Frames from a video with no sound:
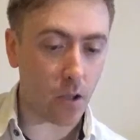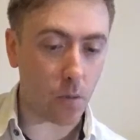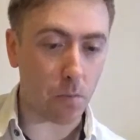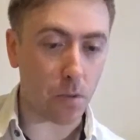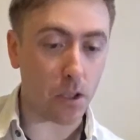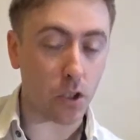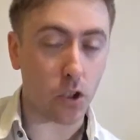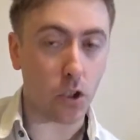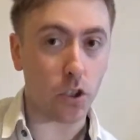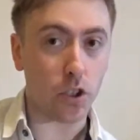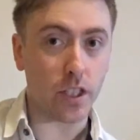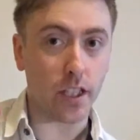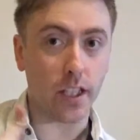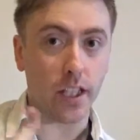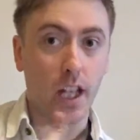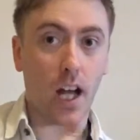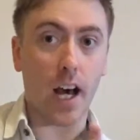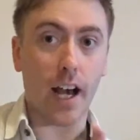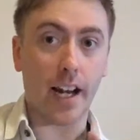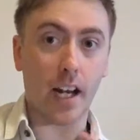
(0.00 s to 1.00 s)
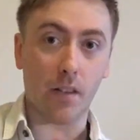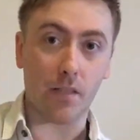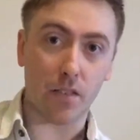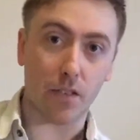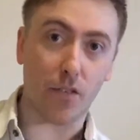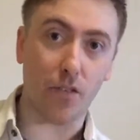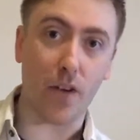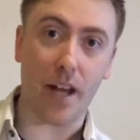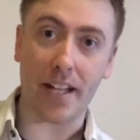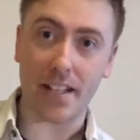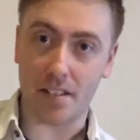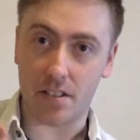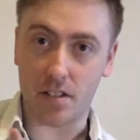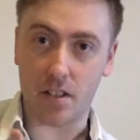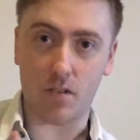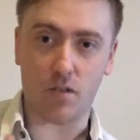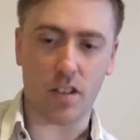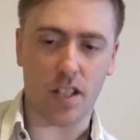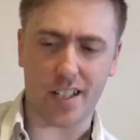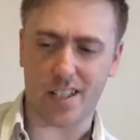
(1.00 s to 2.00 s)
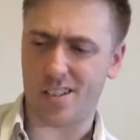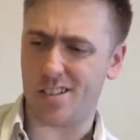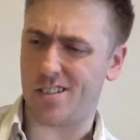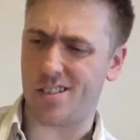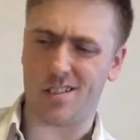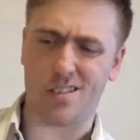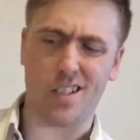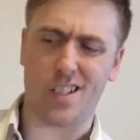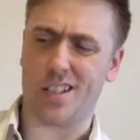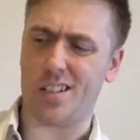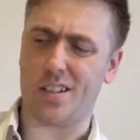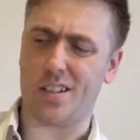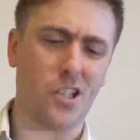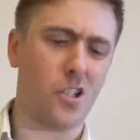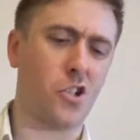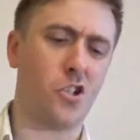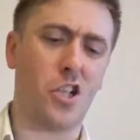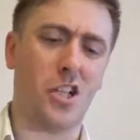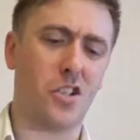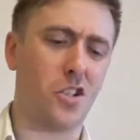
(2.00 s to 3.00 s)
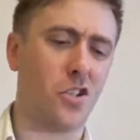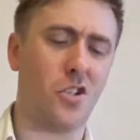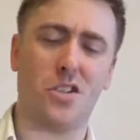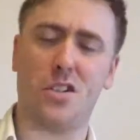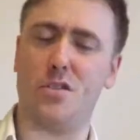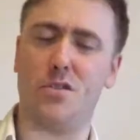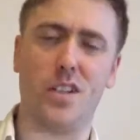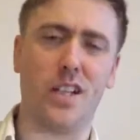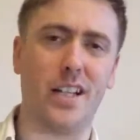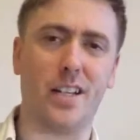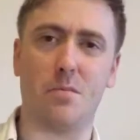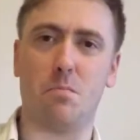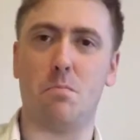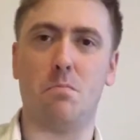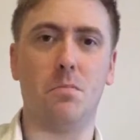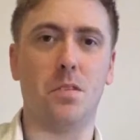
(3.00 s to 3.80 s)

up a good line of defense of like this is like shit ton of like